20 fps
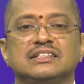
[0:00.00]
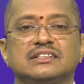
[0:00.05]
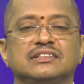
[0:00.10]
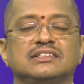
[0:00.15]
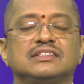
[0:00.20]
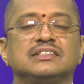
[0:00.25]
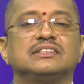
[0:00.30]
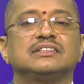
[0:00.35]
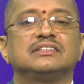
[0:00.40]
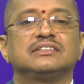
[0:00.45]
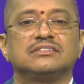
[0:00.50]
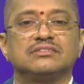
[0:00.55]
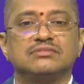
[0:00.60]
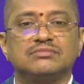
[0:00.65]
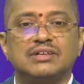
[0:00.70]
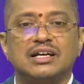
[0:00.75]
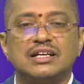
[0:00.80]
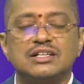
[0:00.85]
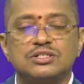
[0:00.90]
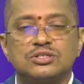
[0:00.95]
the
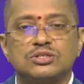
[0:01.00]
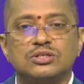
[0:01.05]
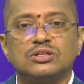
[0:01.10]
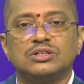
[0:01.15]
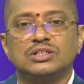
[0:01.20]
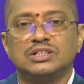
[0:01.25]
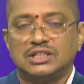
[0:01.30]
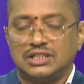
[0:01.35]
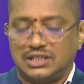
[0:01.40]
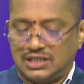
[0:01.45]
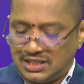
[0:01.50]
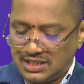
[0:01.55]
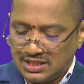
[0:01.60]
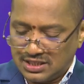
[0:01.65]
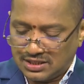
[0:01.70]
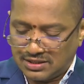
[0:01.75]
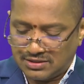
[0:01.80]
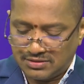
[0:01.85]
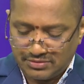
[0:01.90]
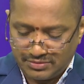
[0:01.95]
also
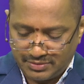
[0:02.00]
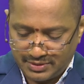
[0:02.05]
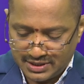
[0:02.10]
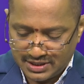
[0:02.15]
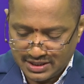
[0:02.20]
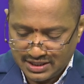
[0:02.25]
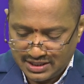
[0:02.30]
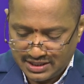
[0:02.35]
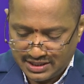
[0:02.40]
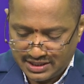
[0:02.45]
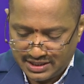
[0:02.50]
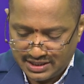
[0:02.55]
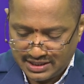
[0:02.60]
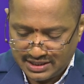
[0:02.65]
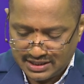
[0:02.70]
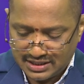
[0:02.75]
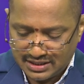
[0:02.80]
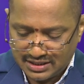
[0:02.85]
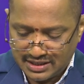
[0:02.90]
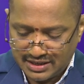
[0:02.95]
is means
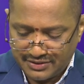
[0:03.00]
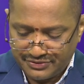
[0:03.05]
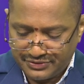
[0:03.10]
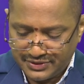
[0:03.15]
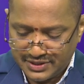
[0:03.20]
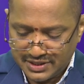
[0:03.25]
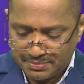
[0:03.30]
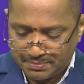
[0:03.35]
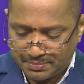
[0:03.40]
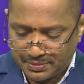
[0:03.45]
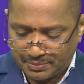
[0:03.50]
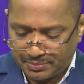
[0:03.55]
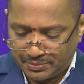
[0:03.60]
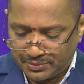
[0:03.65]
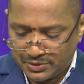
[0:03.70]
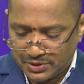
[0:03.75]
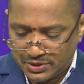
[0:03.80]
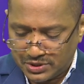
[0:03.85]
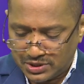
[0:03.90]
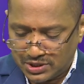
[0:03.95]
here F is
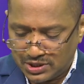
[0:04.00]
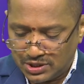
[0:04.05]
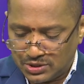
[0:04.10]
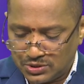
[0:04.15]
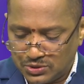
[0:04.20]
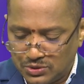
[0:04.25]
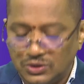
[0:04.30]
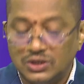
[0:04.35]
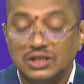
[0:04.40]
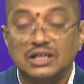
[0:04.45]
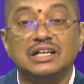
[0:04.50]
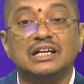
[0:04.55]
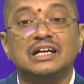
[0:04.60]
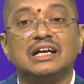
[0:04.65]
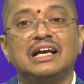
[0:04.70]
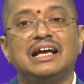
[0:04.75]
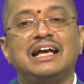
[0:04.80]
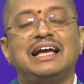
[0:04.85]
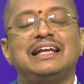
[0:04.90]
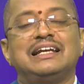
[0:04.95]
proportional to
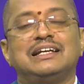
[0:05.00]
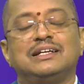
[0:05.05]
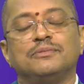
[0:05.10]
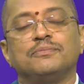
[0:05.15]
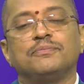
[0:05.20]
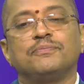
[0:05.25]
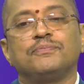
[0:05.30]
L.